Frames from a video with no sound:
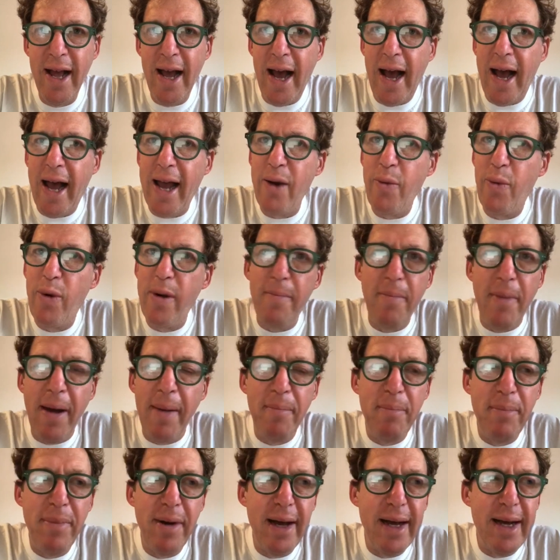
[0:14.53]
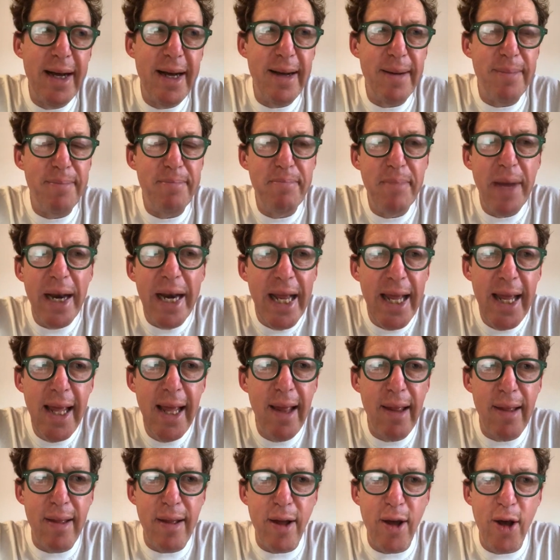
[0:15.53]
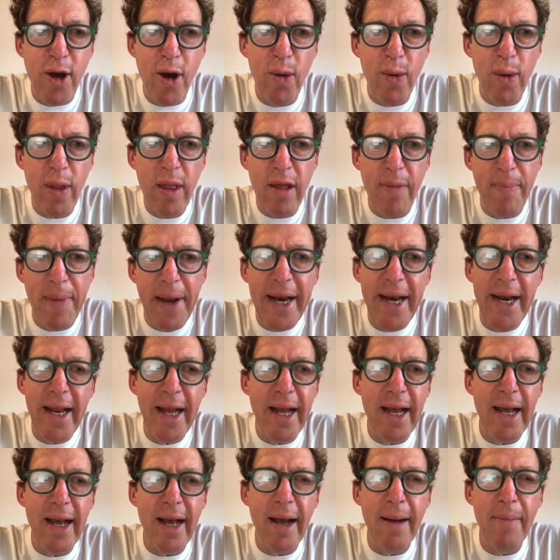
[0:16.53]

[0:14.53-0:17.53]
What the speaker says: I remember many years ago spending